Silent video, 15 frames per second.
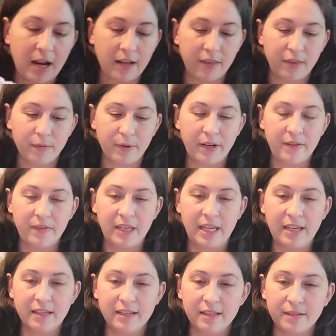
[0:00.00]
got 3 of
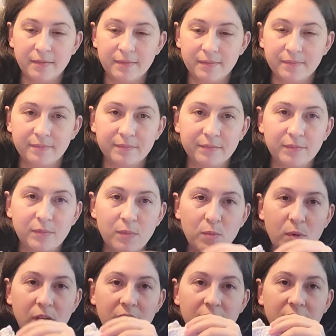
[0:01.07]
these.
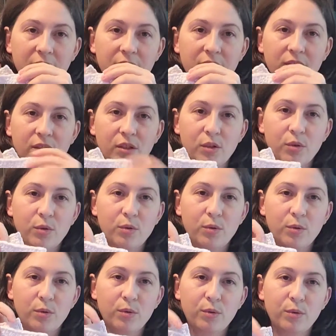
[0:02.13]
1,
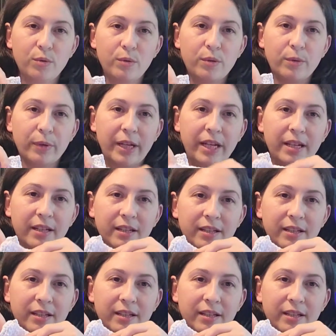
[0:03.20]
2, 3.